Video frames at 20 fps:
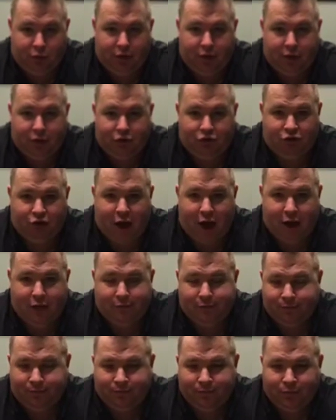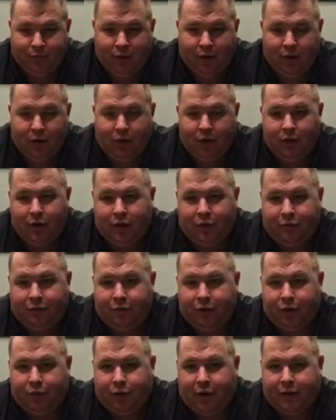It's really a shot in
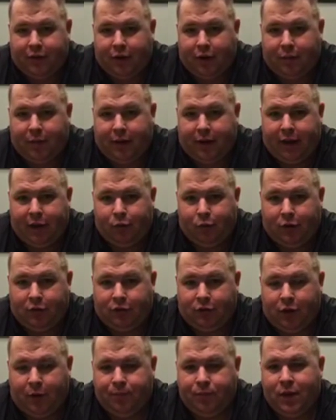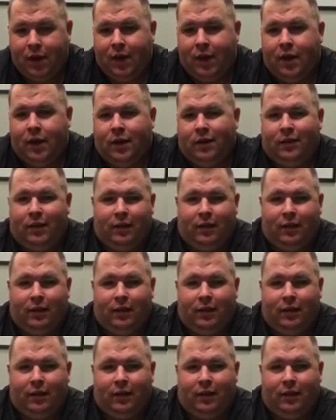the foot right there to begin with. So